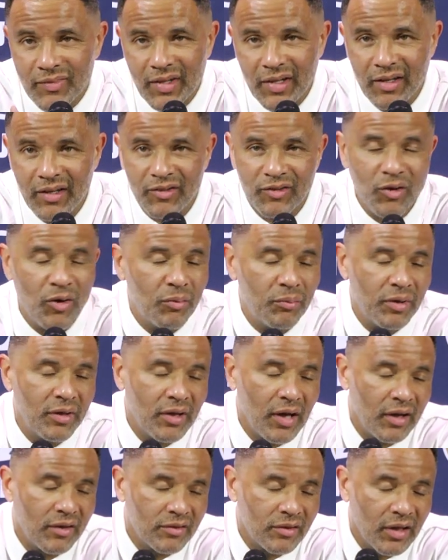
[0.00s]
it's going to be
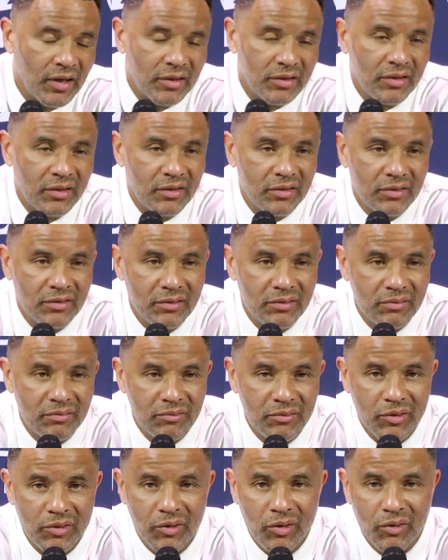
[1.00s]
nights like this,
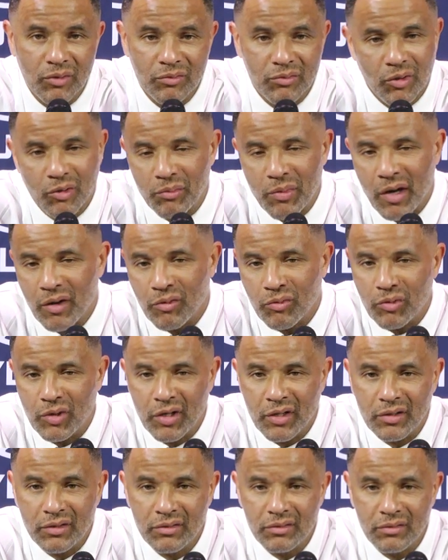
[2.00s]
you know, no matter
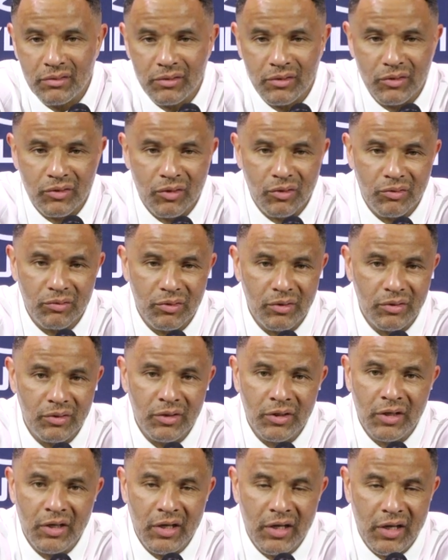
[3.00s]
what, you know.
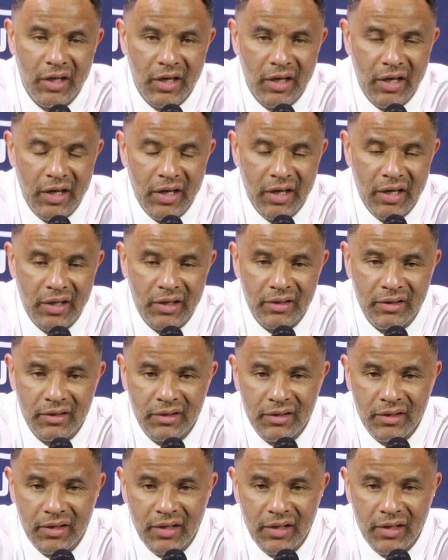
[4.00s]
And